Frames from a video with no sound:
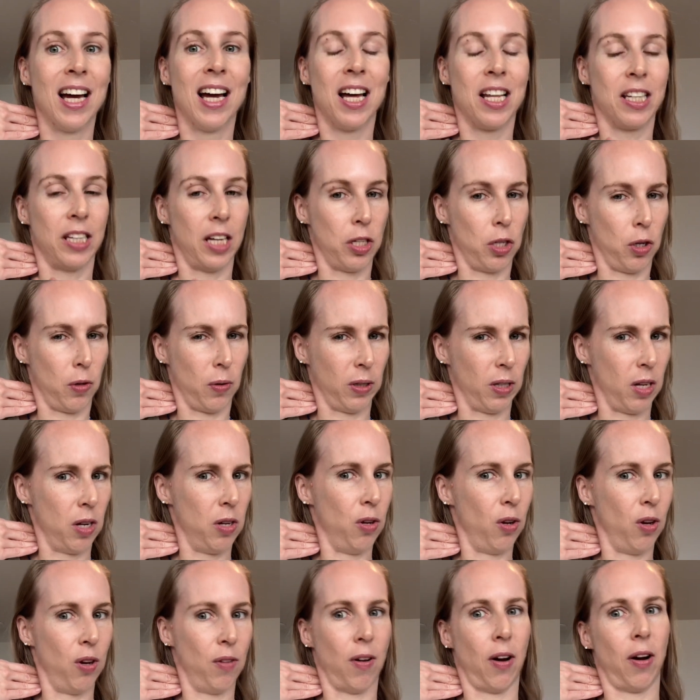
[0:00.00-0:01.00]
then you're in the
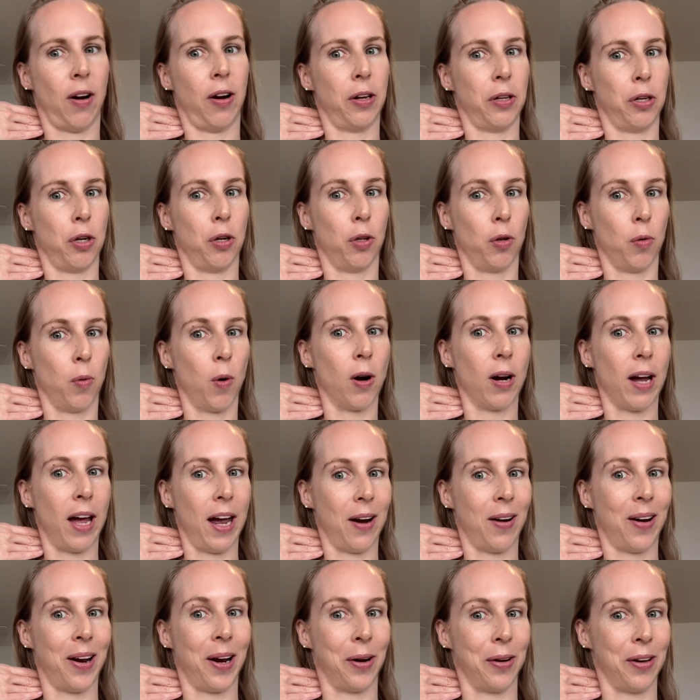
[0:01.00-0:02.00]
nerve area and you're in the wrong
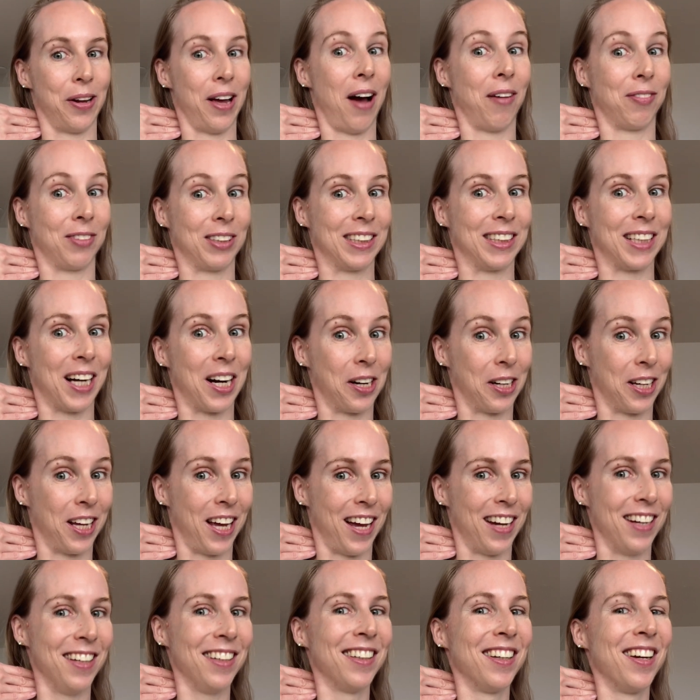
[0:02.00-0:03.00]
area and you have to start
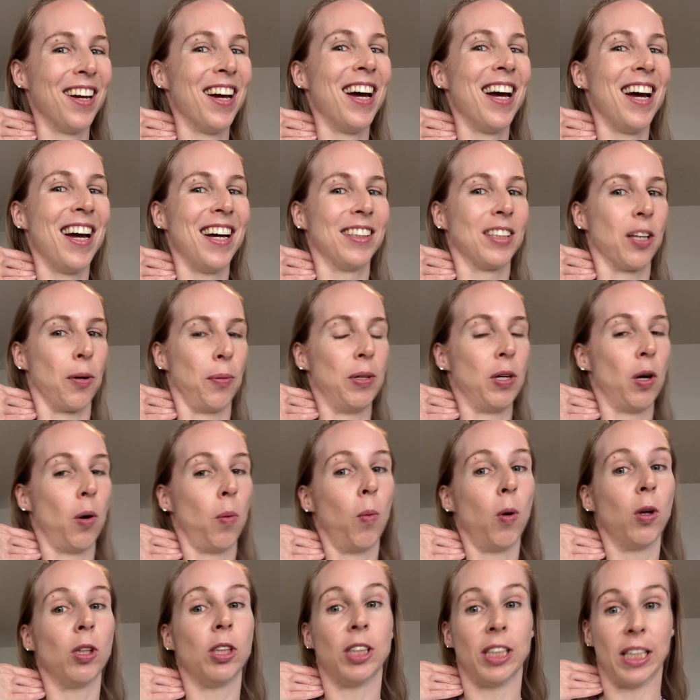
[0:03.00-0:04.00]
again. So we don't
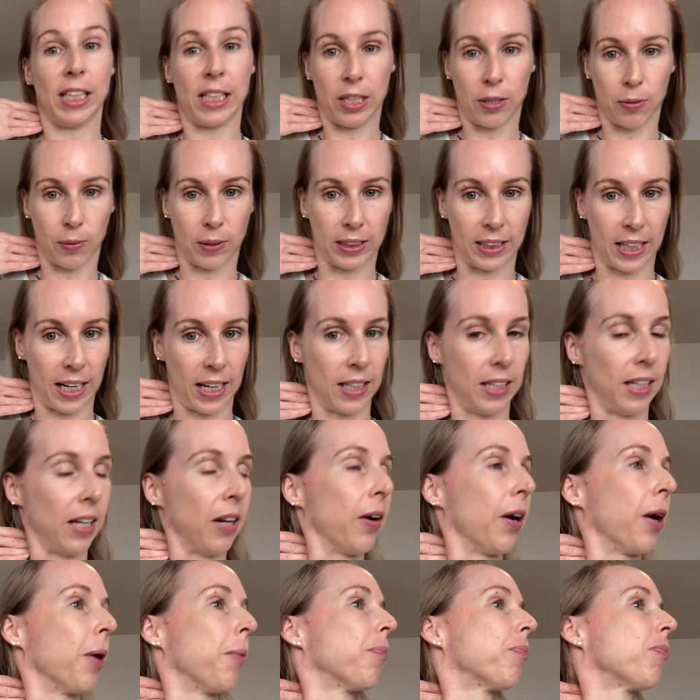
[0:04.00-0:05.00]
want to irritate the
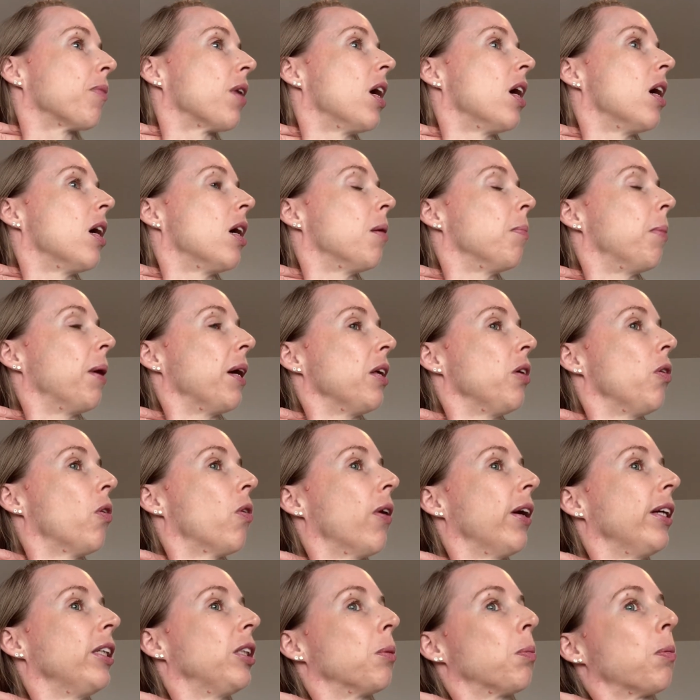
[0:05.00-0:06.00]
area. But you're
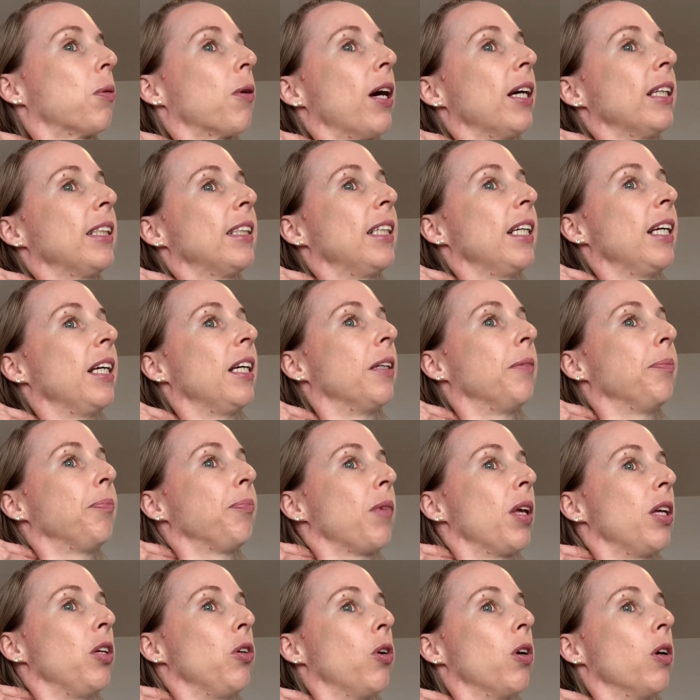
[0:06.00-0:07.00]
going to press in,
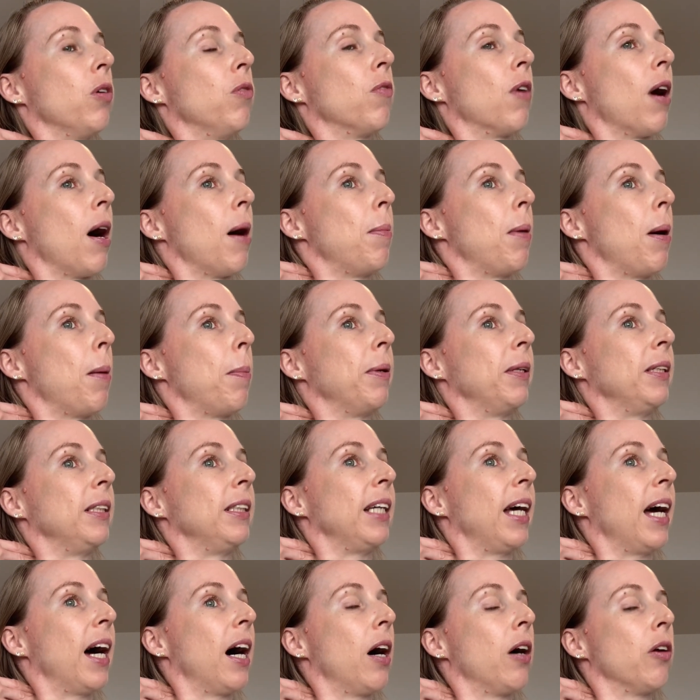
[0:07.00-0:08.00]
you can rub up and
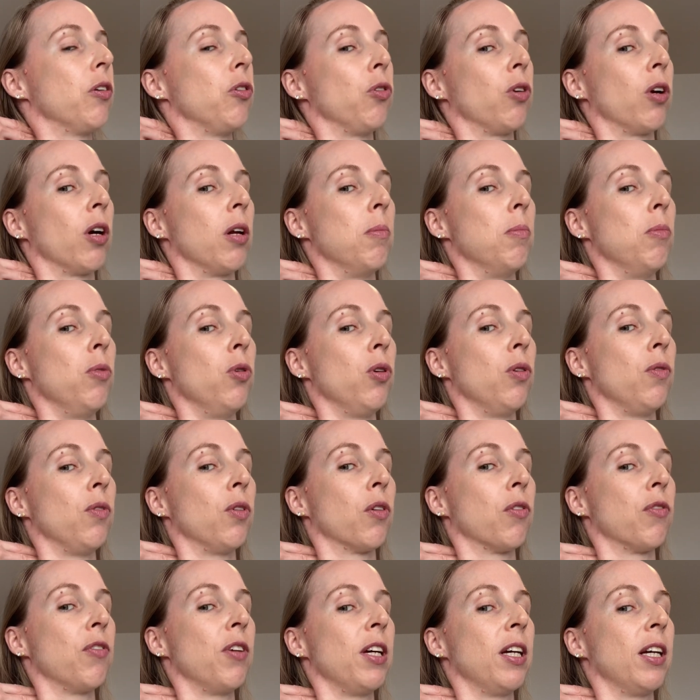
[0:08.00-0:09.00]
down, you can move your
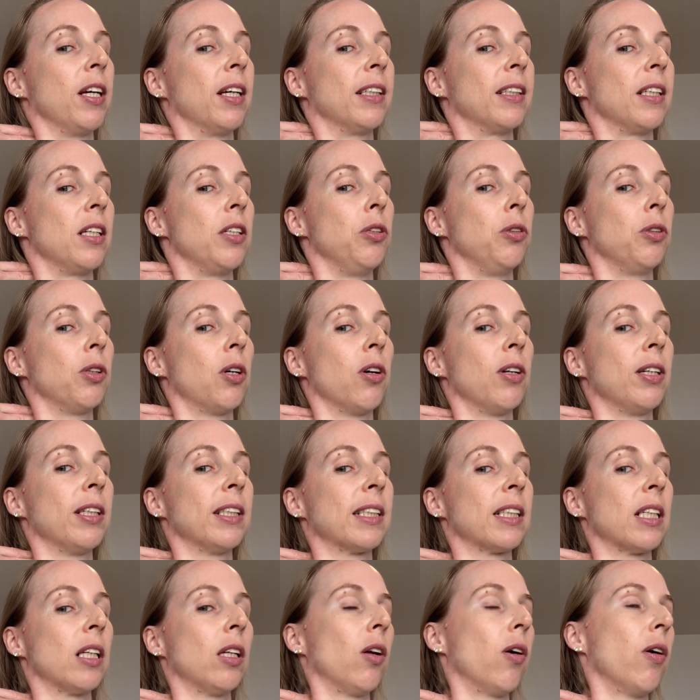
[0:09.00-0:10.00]
fingers, and you're going to
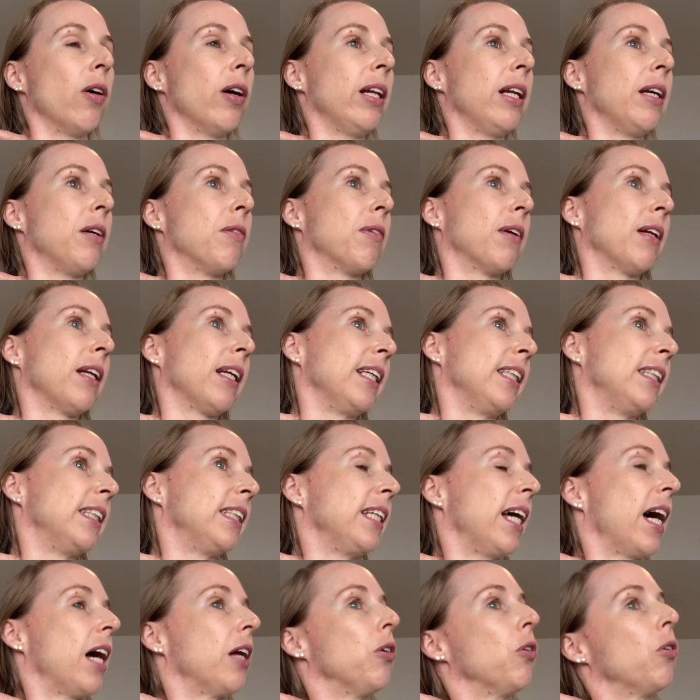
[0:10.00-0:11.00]
slowly release
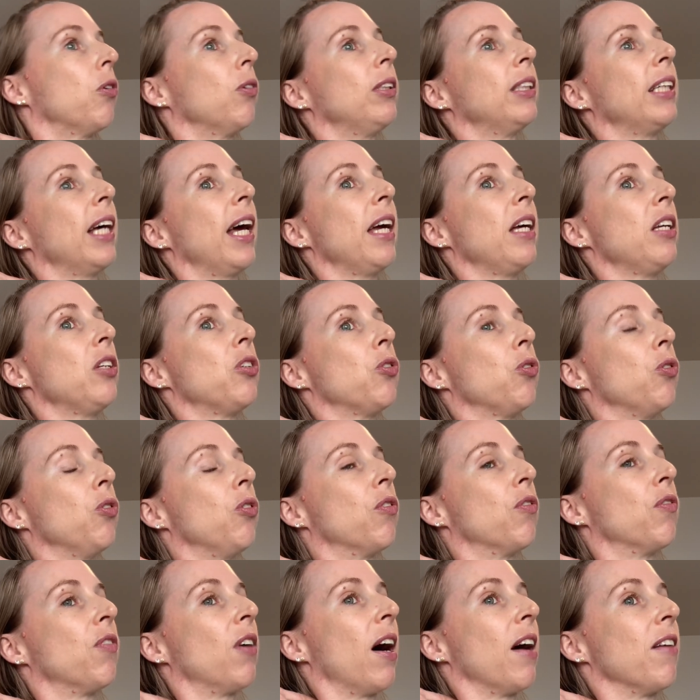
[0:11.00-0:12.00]
down. It could take 2 to
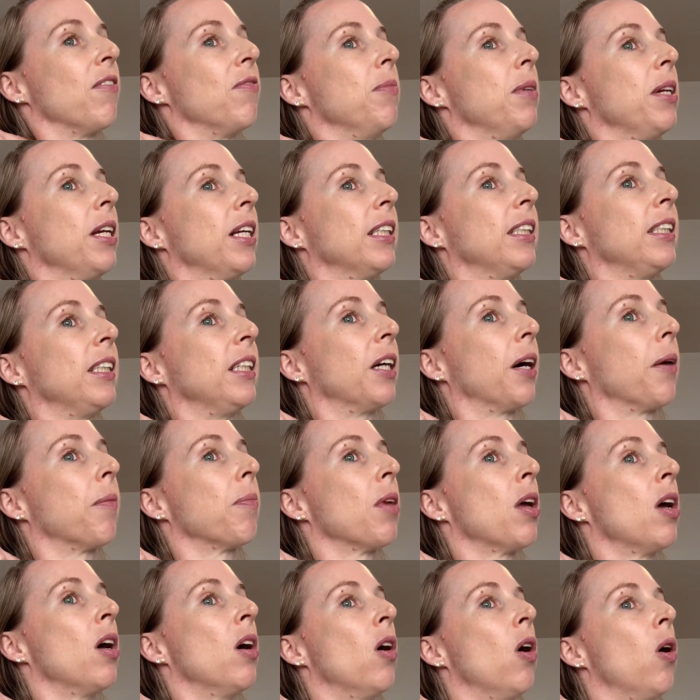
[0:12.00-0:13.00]
5 minutes here,
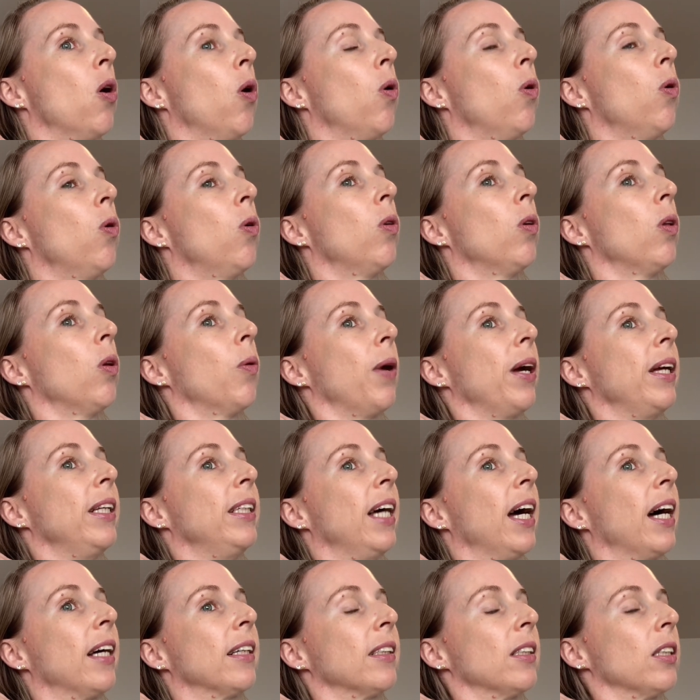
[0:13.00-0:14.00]
all the way
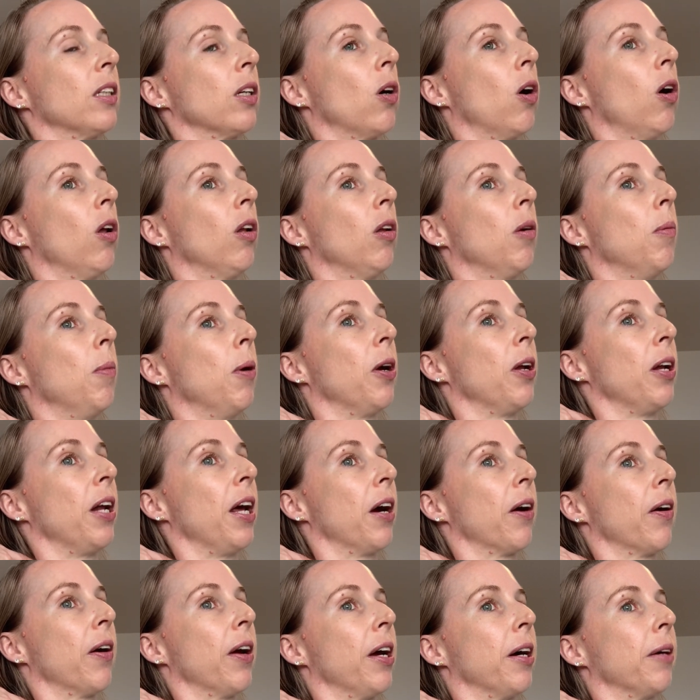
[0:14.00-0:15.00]
down to the collarbone
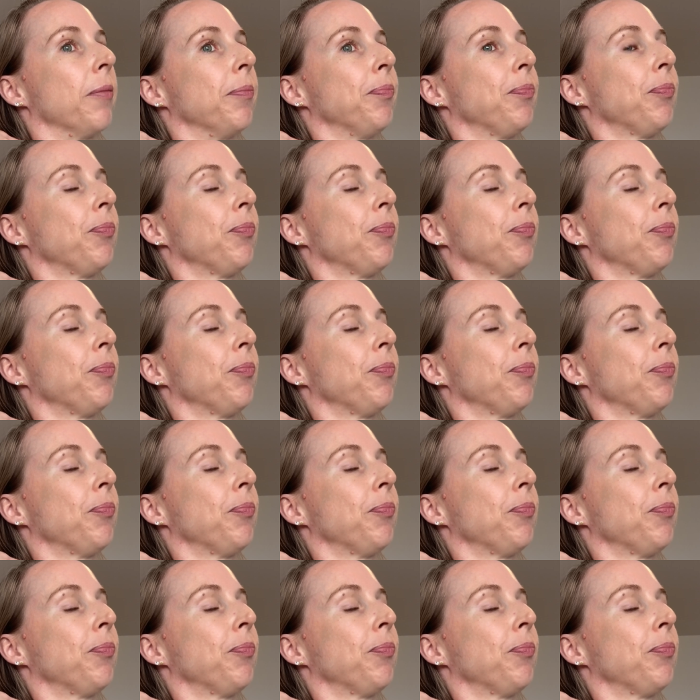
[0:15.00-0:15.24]
area.